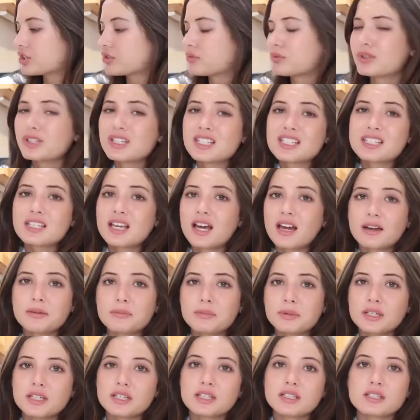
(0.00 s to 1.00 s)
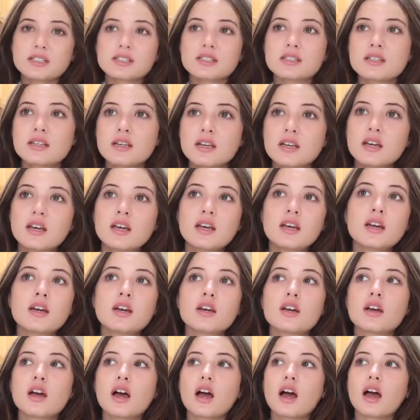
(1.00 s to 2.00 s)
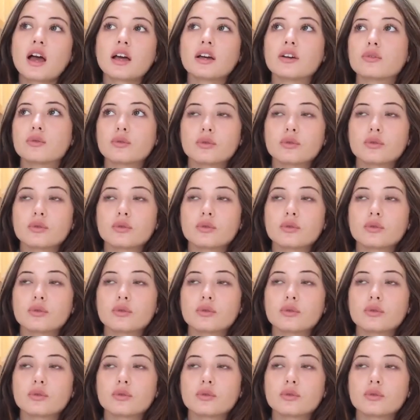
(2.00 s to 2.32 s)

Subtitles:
which is really sad because I